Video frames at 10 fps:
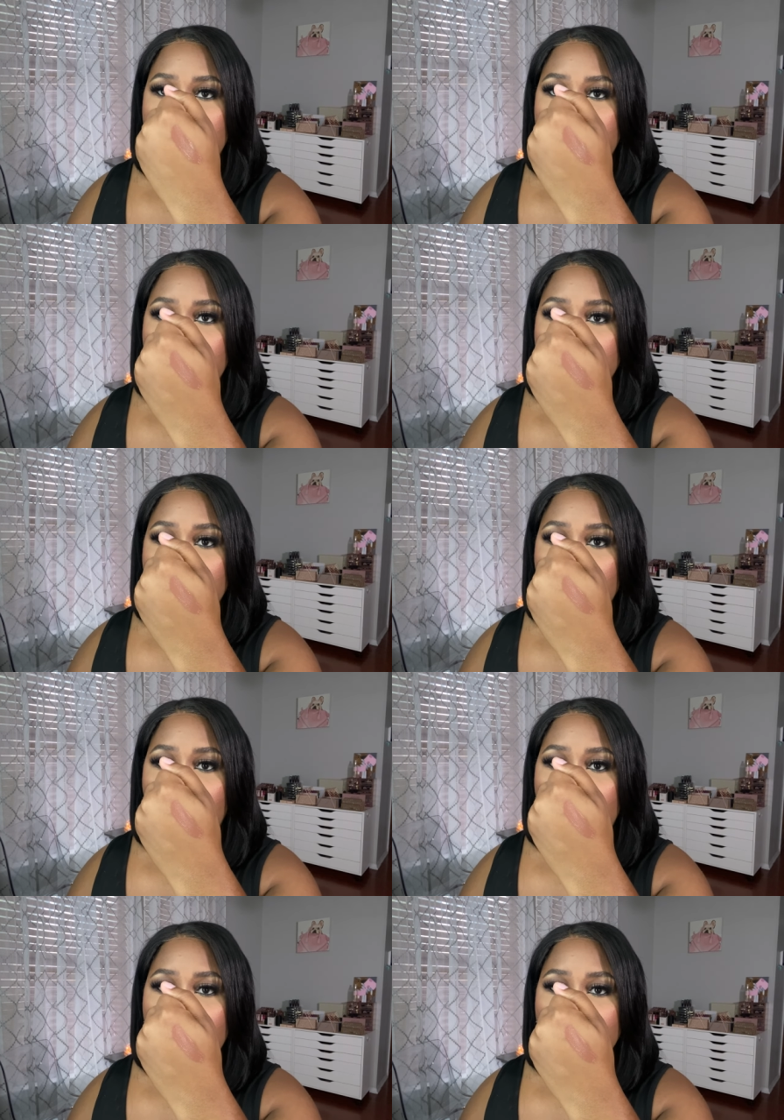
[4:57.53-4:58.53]
like
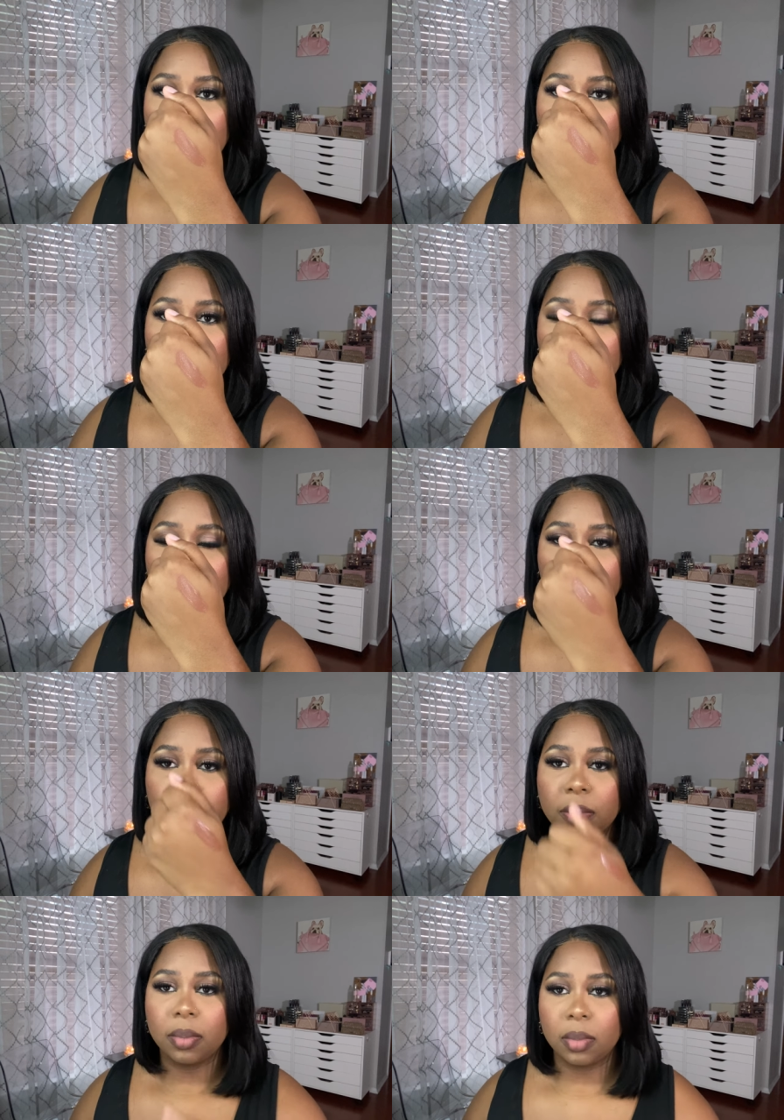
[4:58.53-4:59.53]
swatched
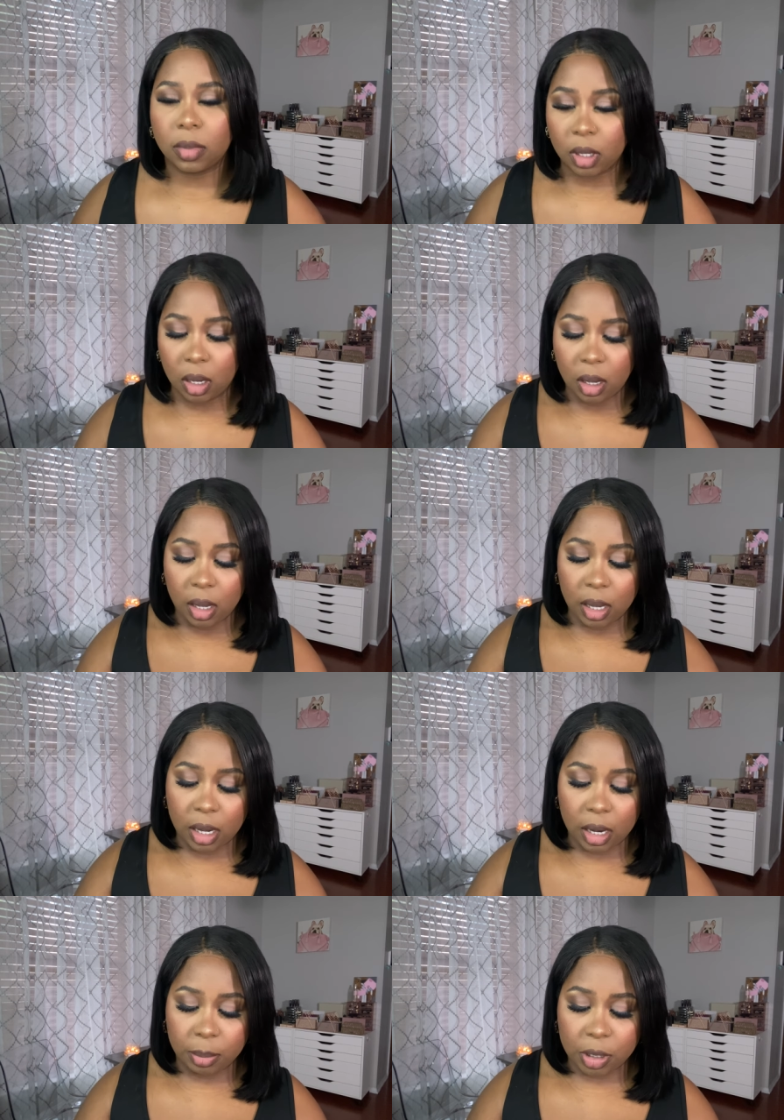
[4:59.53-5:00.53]

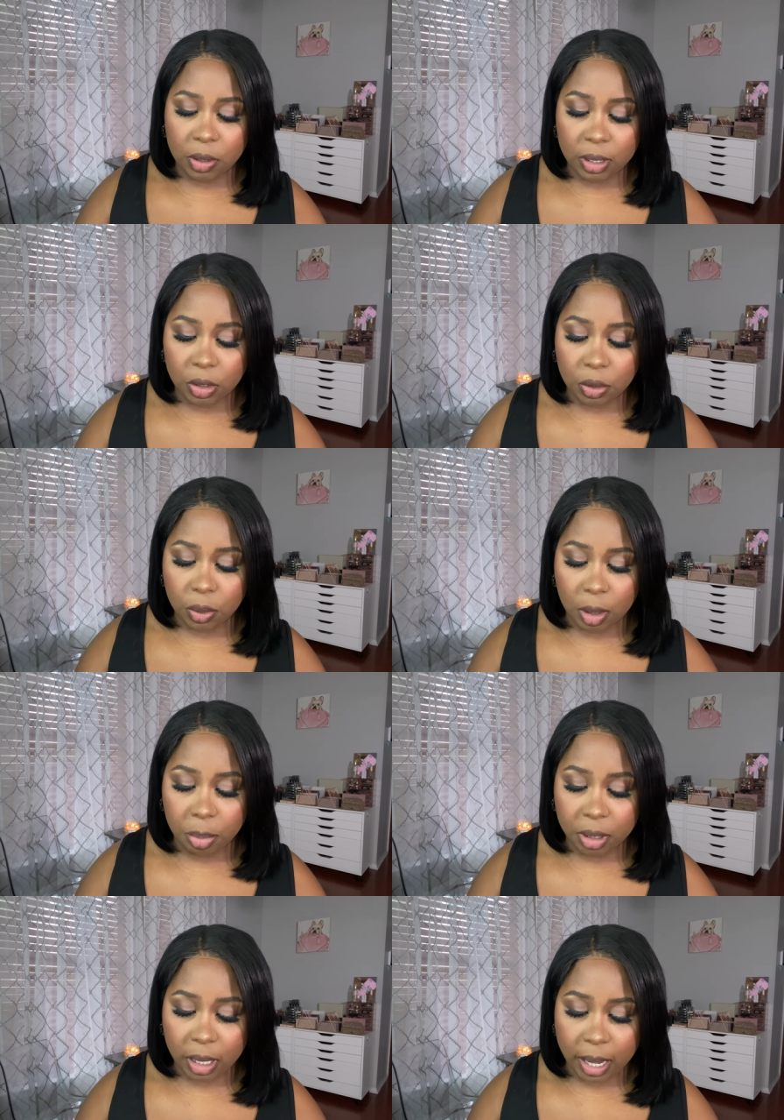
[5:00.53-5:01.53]
and I'm going to
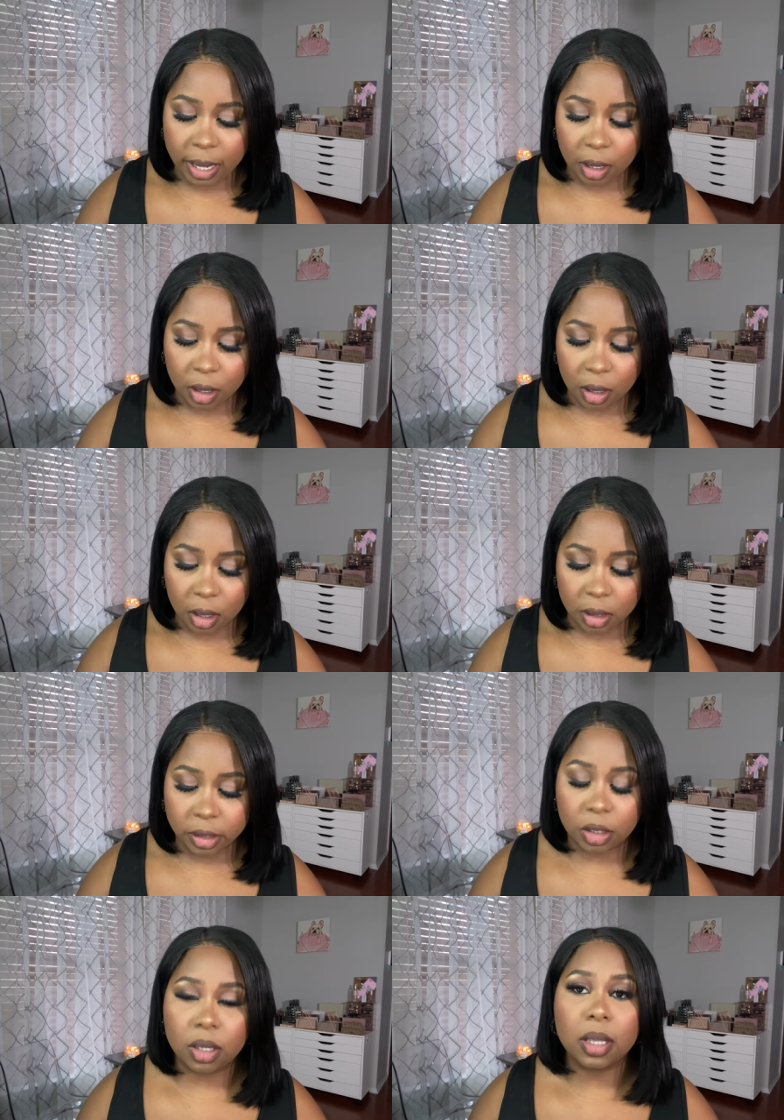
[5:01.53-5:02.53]
apply her
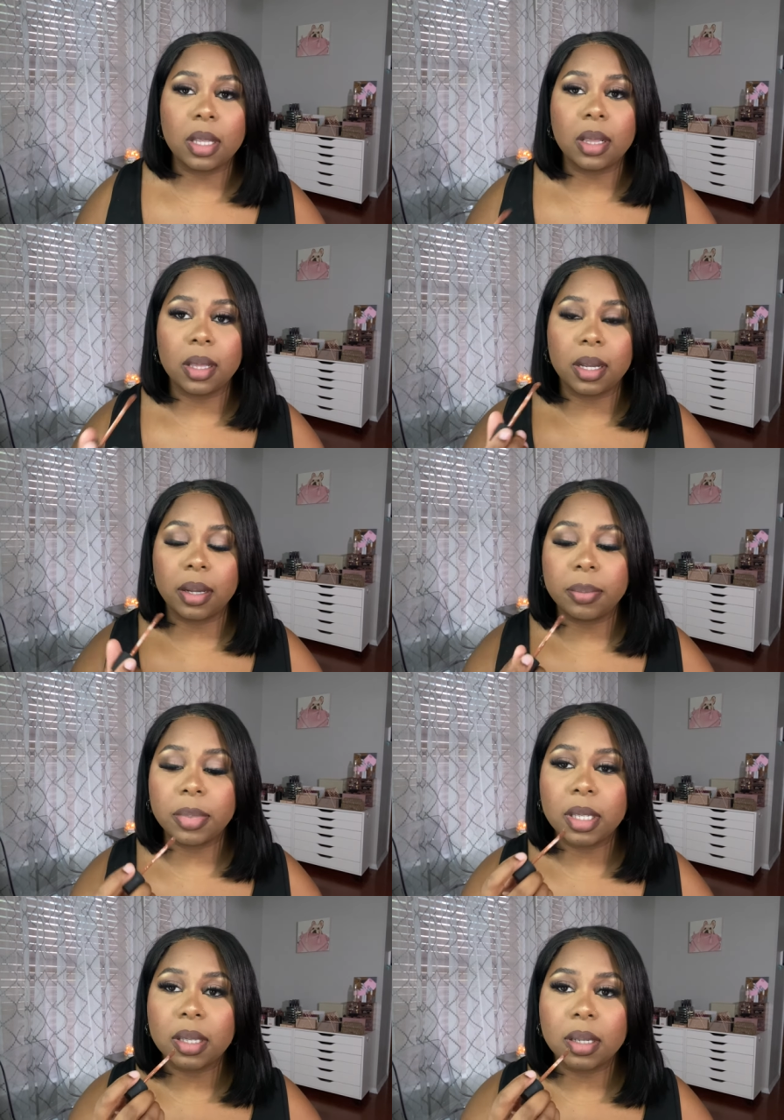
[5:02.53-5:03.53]
onto the
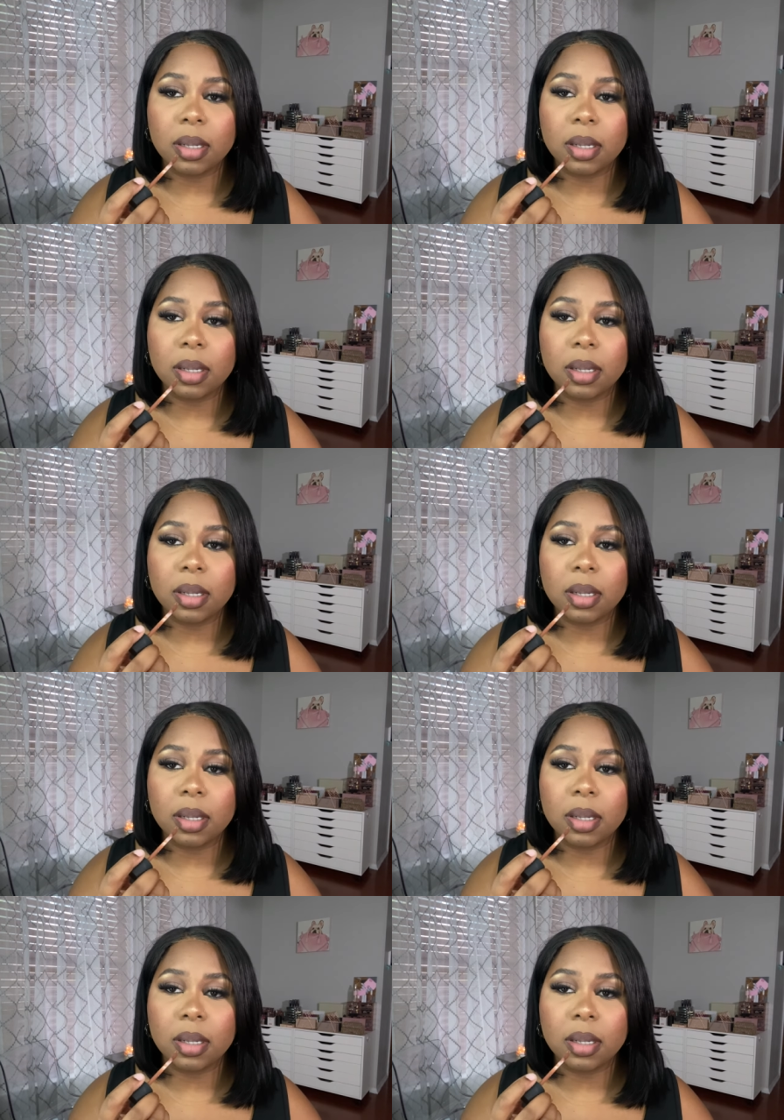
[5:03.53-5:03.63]
lips.